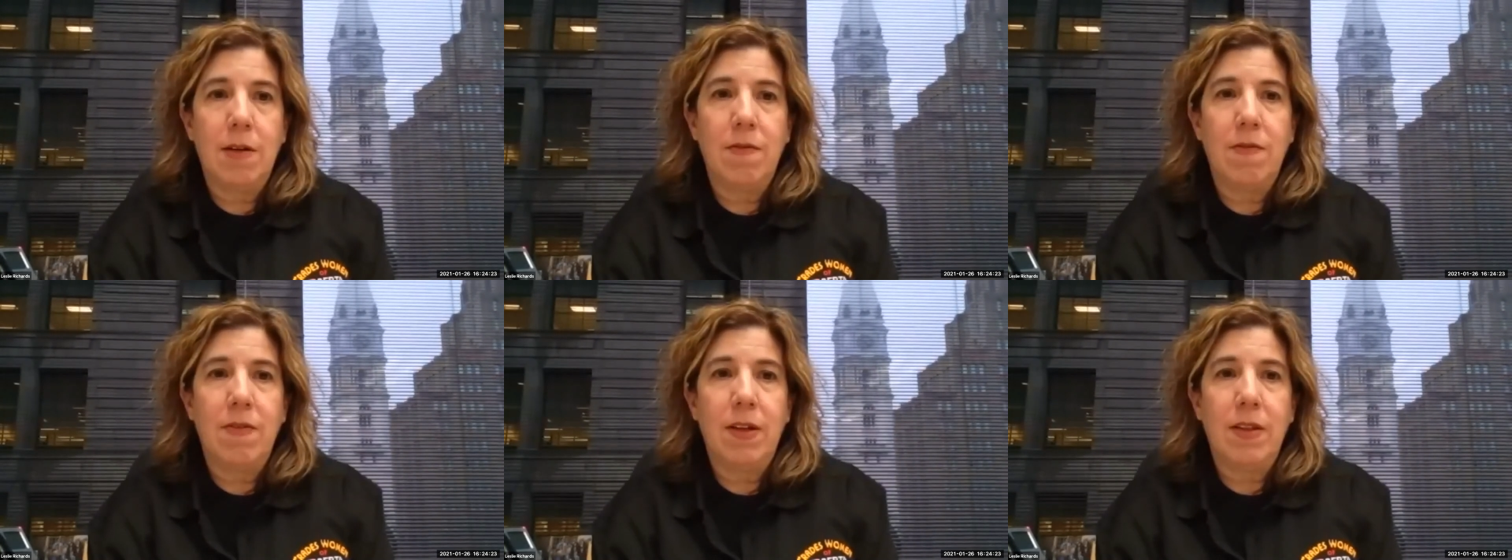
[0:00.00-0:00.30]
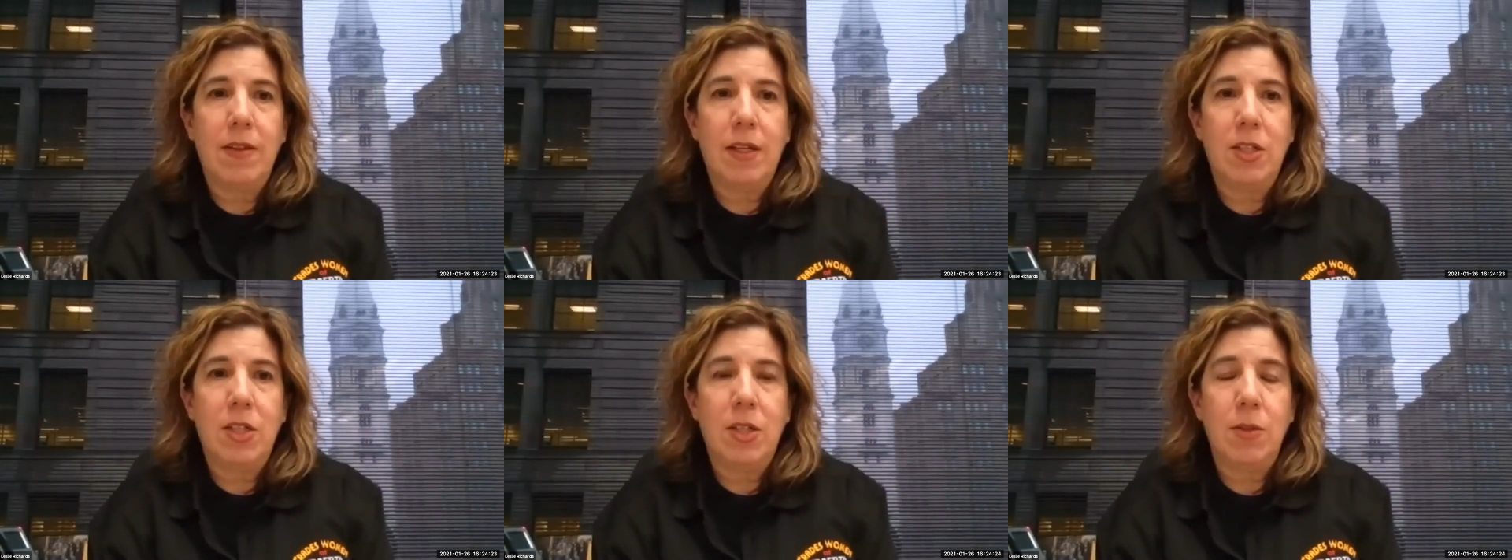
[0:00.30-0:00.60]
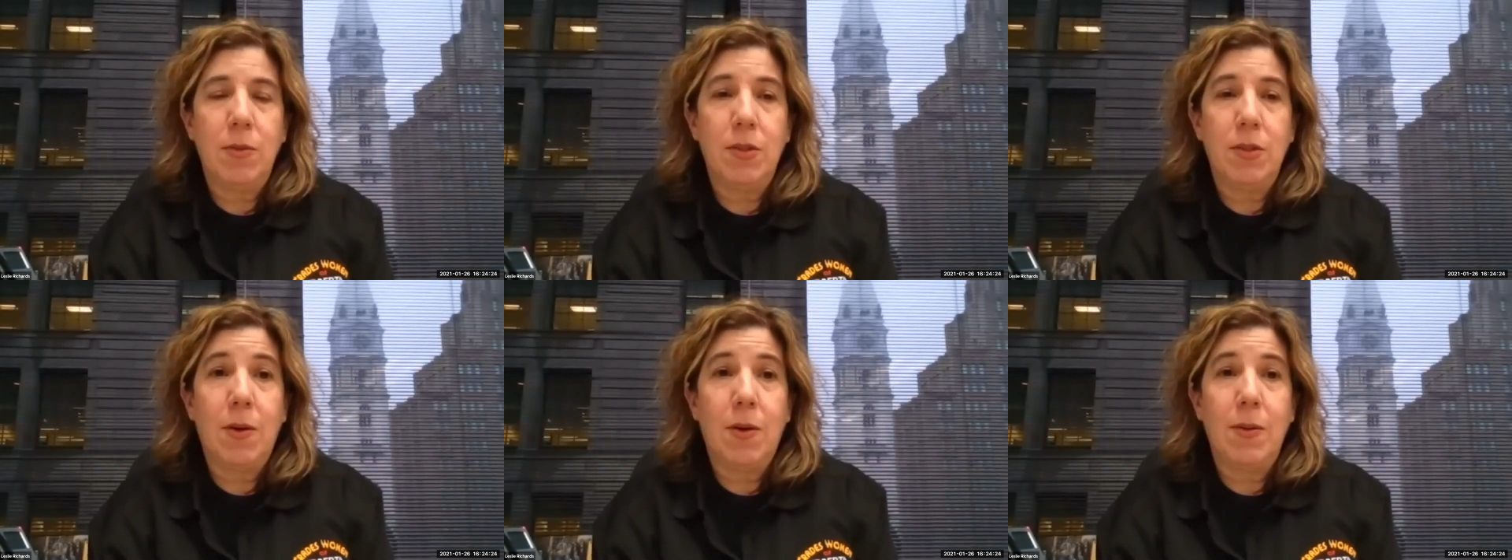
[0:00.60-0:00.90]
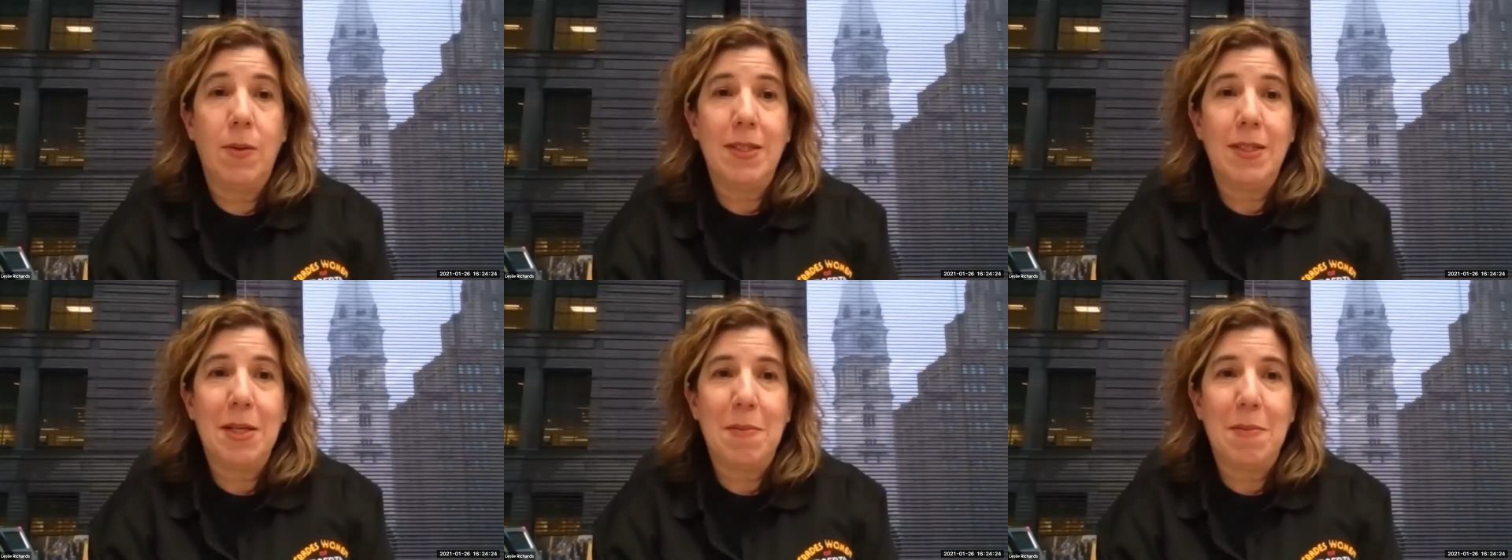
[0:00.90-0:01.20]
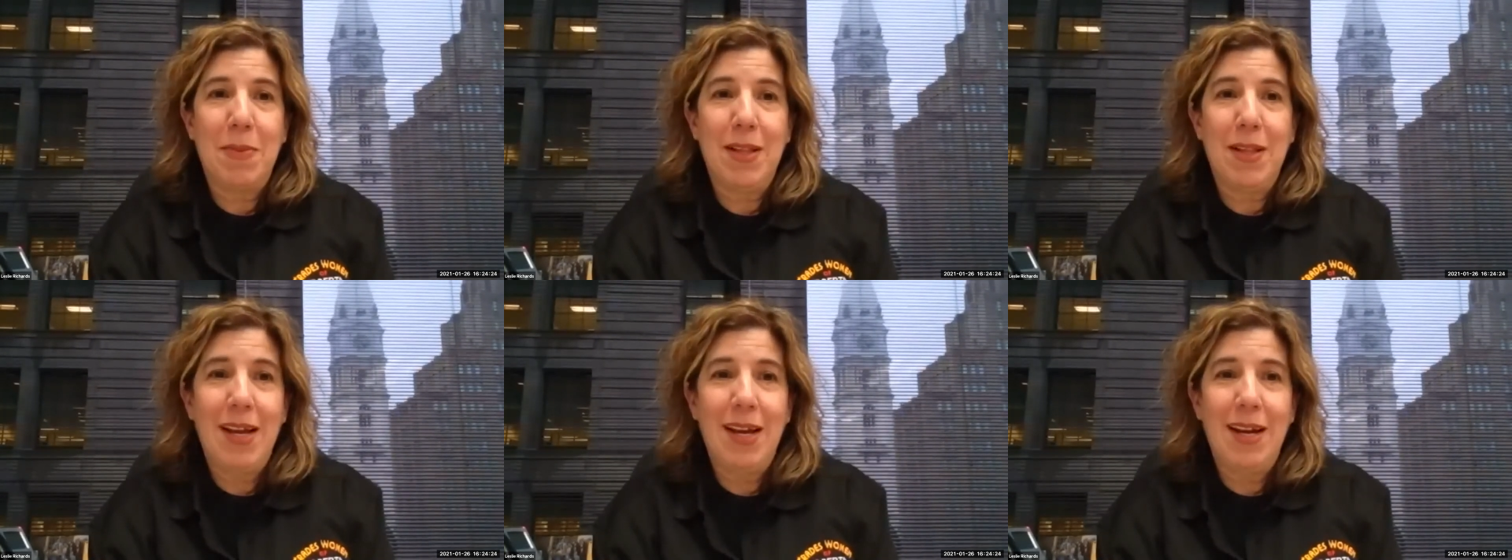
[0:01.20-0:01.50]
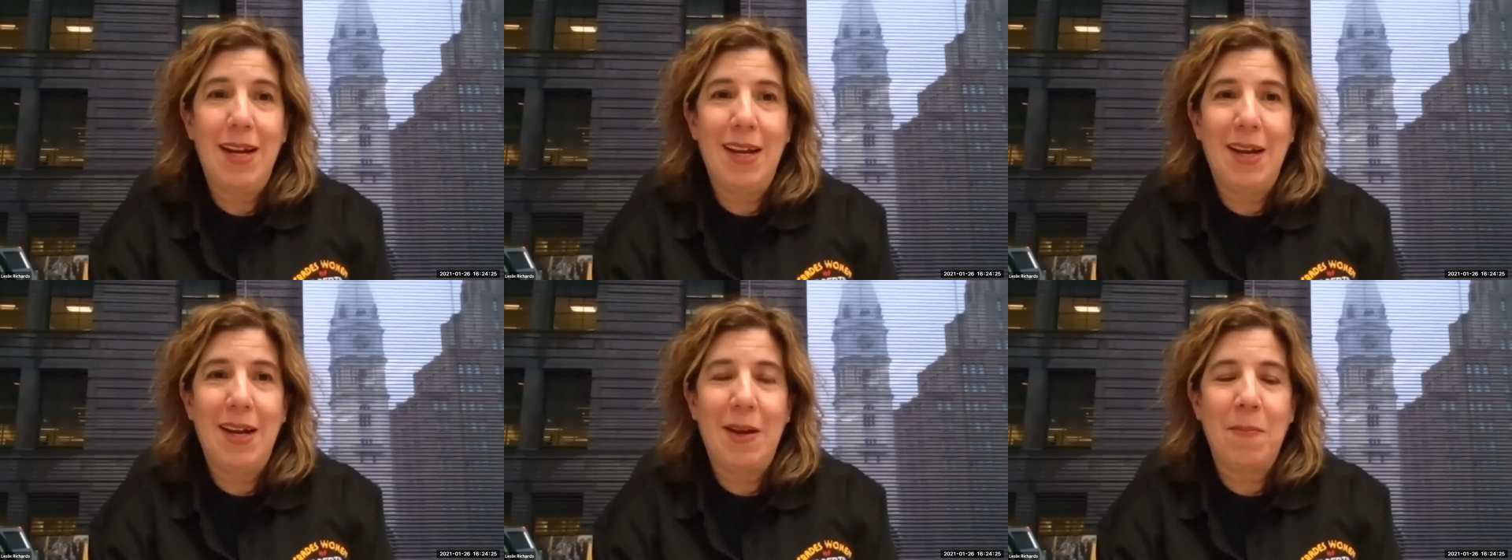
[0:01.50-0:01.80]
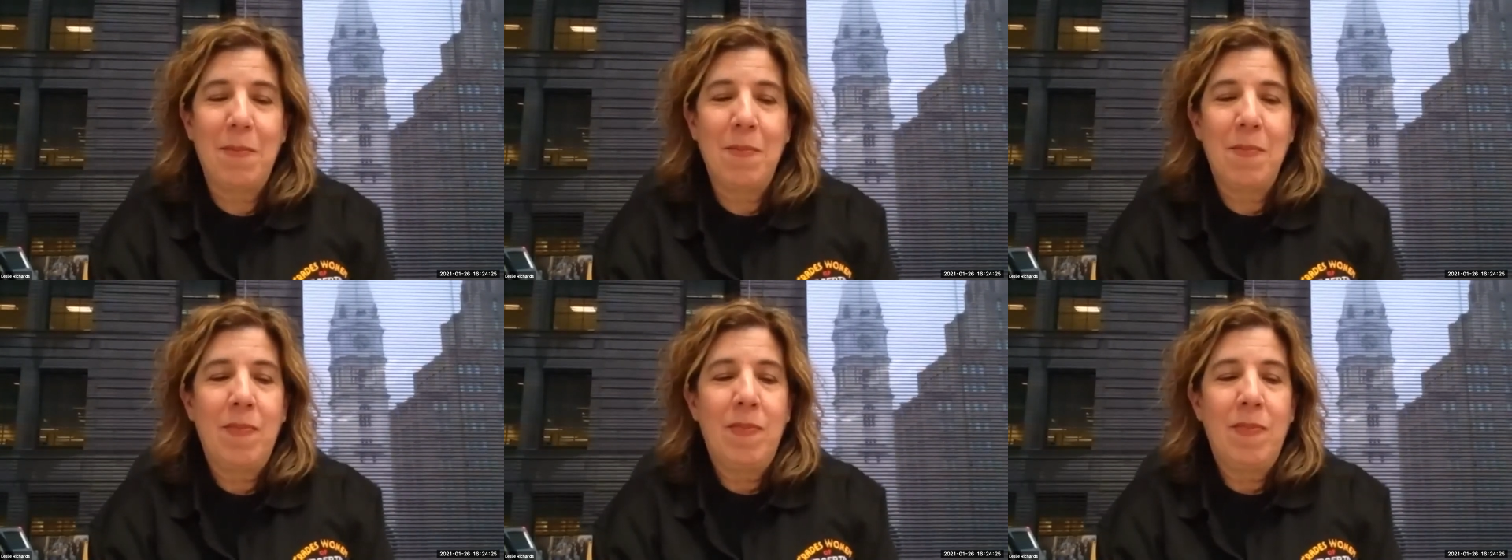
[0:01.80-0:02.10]
and felt that she was always
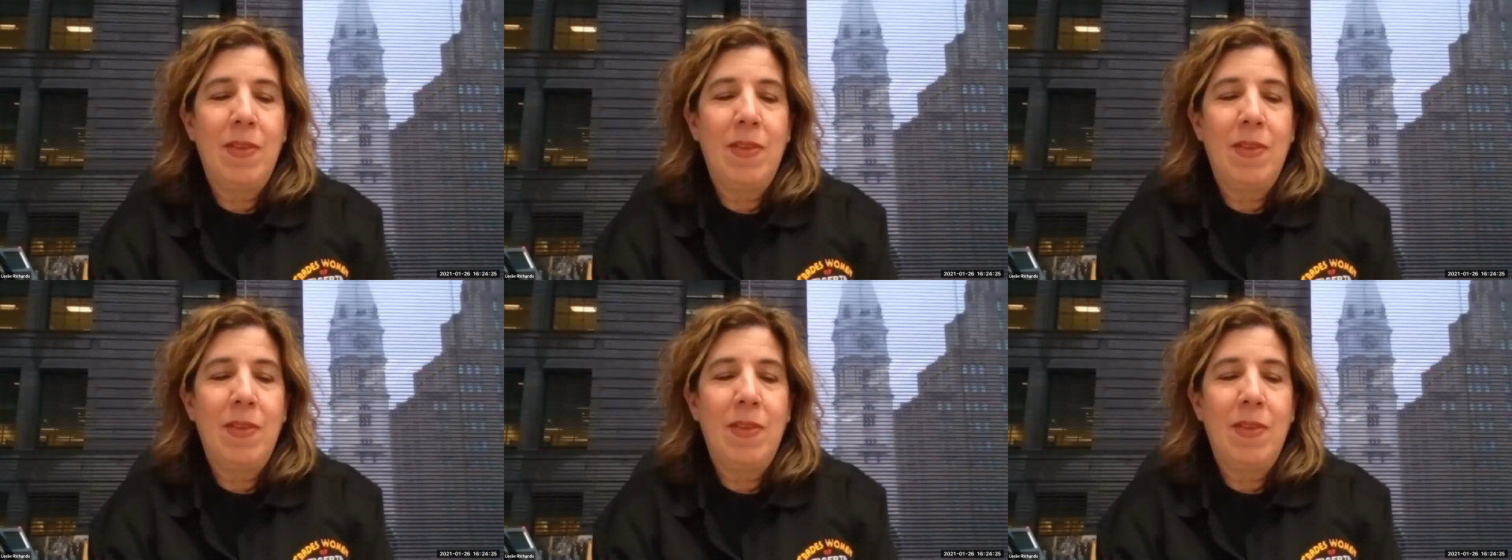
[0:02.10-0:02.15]
complaining.